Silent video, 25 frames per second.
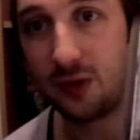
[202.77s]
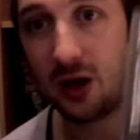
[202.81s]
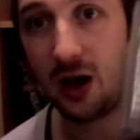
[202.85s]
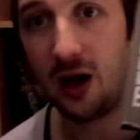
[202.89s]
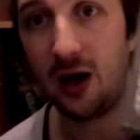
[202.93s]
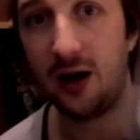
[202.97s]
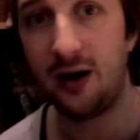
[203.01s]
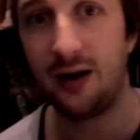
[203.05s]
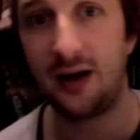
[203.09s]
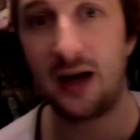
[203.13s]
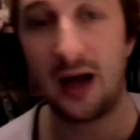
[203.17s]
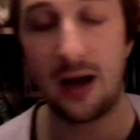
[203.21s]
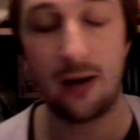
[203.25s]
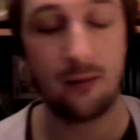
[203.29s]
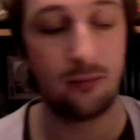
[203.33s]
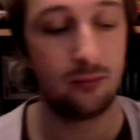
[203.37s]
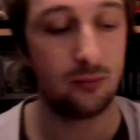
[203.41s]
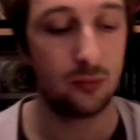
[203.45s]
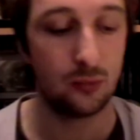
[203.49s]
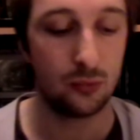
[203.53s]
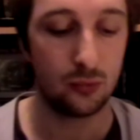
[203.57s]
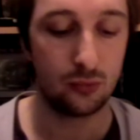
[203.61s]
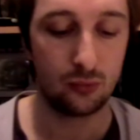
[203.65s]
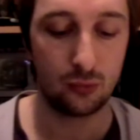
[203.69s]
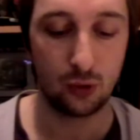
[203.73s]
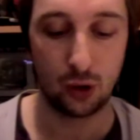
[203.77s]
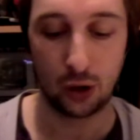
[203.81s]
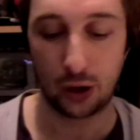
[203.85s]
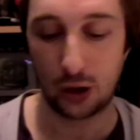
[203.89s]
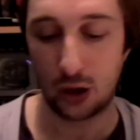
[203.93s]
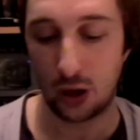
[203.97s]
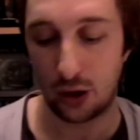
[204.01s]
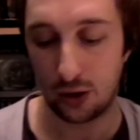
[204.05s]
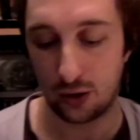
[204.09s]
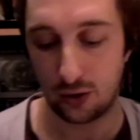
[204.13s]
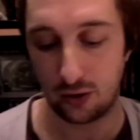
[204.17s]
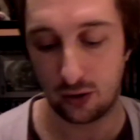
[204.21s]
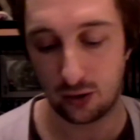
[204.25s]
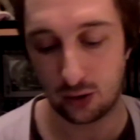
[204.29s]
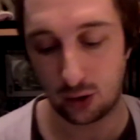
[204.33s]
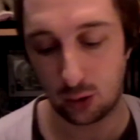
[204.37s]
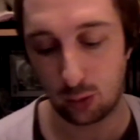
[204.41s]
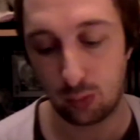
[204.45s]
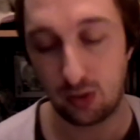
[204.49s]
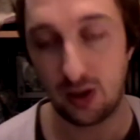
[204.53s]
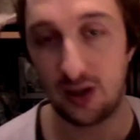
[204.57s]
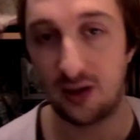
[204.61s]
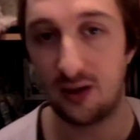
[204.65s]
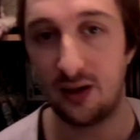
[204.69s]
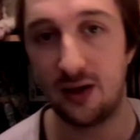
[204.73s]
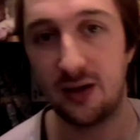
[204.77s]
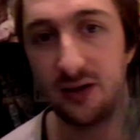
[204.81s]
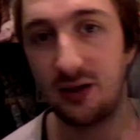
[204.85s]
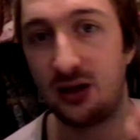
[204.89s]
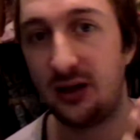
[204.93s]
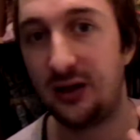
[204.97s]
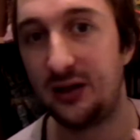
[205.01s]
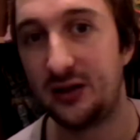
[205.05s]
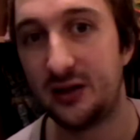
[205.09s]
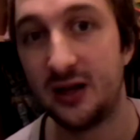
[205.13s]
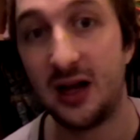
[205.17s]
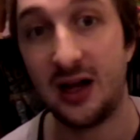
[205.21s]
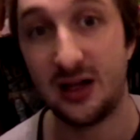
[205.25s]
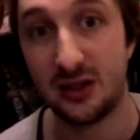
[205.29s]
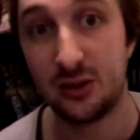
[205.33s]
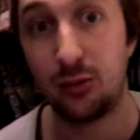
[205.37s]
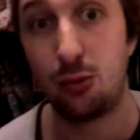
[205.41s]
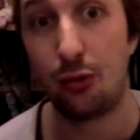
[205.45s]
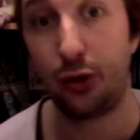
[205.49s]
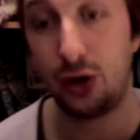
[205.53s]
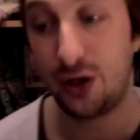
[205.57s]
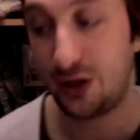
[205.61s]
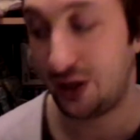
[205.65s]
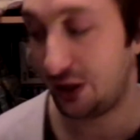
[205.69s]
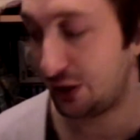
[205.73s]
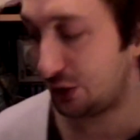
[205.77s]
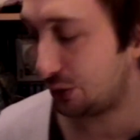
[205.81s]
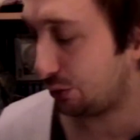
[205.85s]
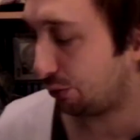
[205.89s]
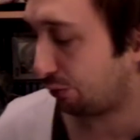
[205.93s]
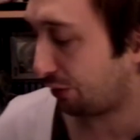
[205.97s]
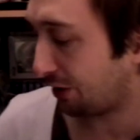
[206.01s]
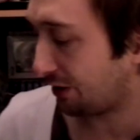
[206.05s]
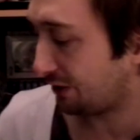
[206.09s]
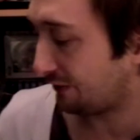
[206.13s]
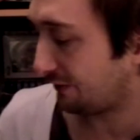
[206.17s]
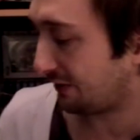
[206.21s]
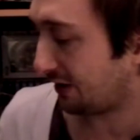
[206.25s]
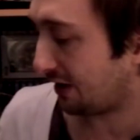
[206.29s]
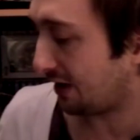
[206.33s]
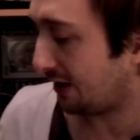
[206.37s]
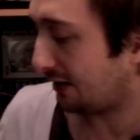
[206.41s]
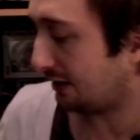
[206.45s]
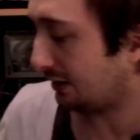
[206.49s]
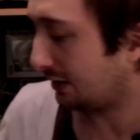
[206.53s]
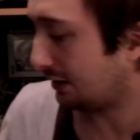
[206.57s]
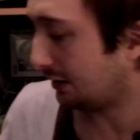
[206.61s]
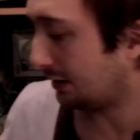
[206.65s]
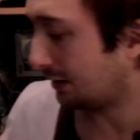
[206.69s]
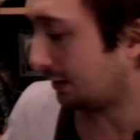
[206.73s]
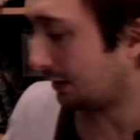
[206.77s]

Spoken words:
And again, looking on the completed listings, that's a pretty decent price for that.